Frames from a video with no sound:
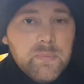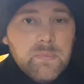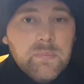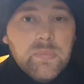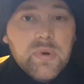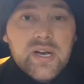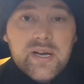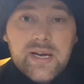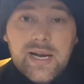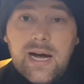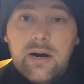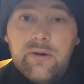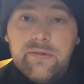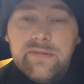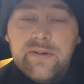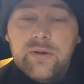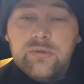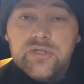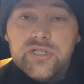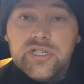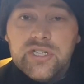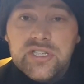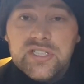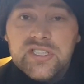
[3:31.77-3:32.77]
But now
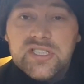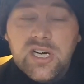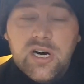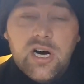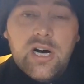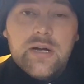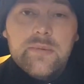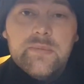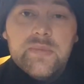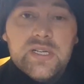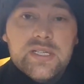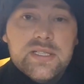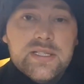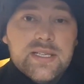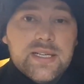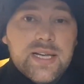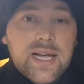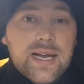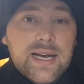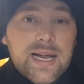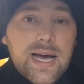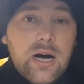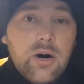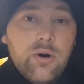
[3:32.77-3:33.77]
feels a good time to
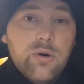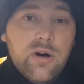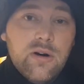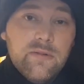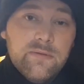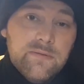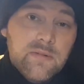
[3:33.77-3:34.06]
get out.